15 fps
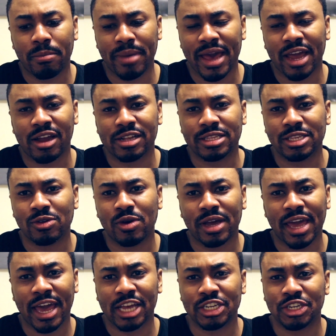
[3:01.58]
a bagger to a
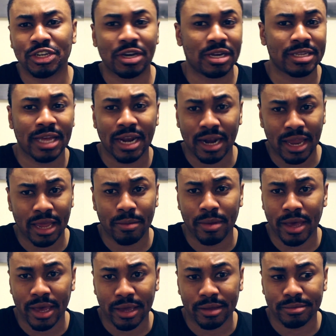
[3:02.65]
cashier because I didn't like
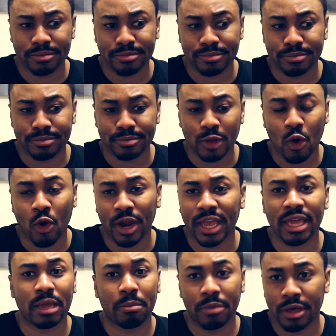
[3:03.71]
bagging or
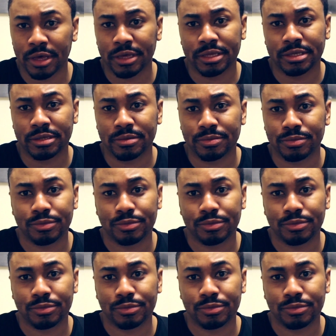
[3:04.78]
getting buggies.